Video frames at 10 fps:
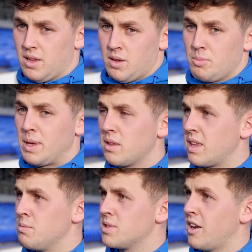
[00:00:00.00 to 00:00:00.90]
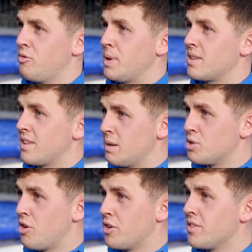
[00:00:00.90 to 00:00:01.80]
it'll be the teams that have beat the
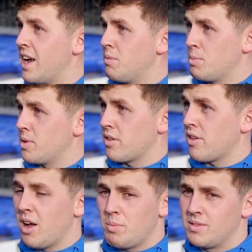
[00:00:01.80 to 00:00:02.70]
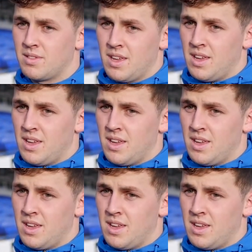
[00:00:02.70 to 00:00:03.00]
teams around them up at the top. And